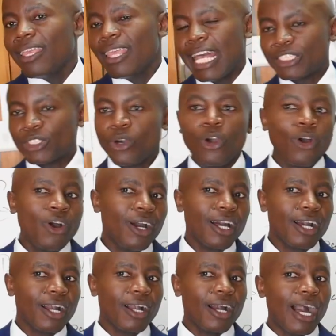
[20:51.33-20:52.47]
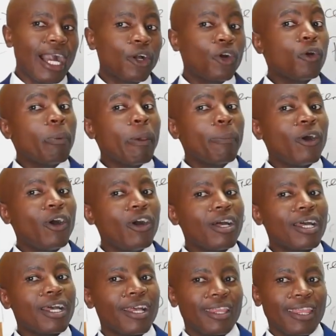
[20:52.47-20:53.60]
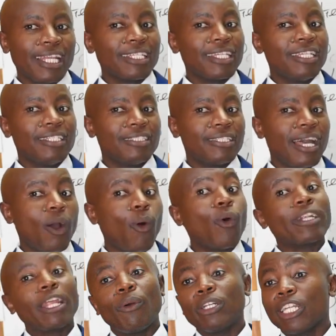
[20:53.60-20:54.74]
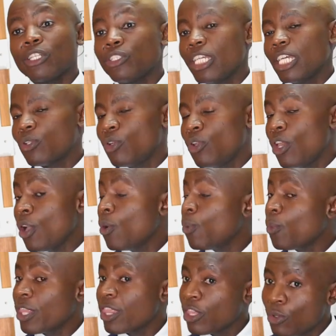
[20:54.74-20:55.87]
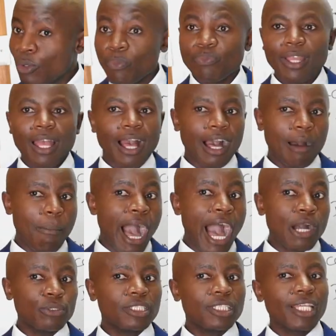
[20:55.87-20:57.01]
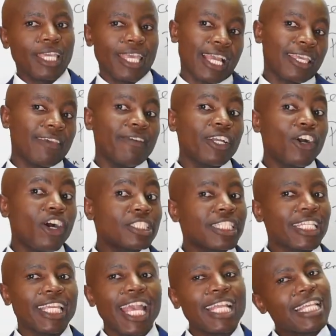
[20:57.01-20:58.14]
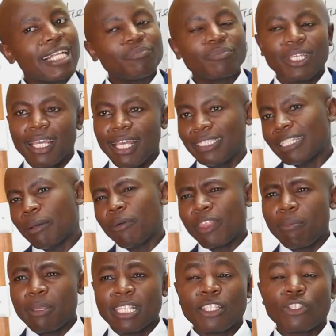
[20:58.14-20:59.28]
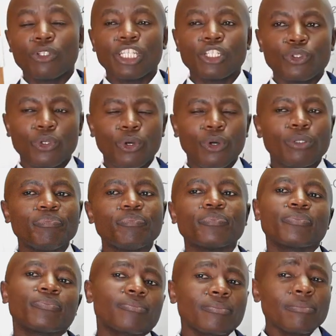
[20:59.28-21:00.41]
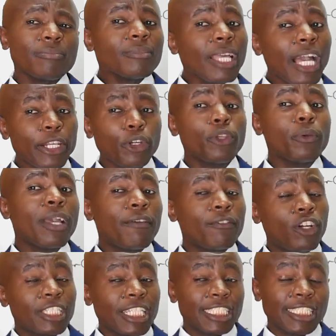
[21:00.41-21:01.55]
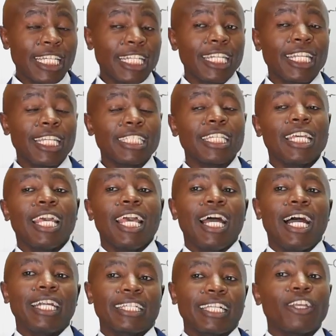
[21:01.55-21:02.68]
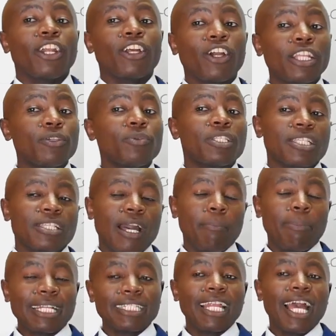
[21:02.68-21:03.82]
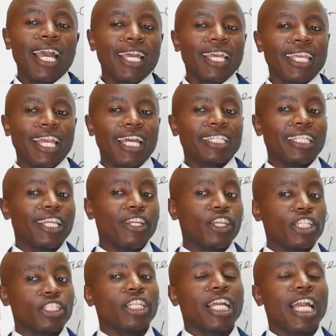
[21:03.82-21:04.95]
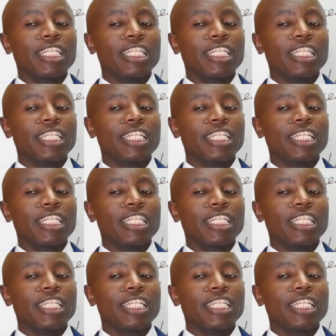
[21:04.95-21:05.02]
Yeah, so good people, that is what I wanted to share today with you about caregiving costs in Kenya and some of the basics you need to know. I told you we have not yet started it at Kenyan College, which is our partner here at Kenya Education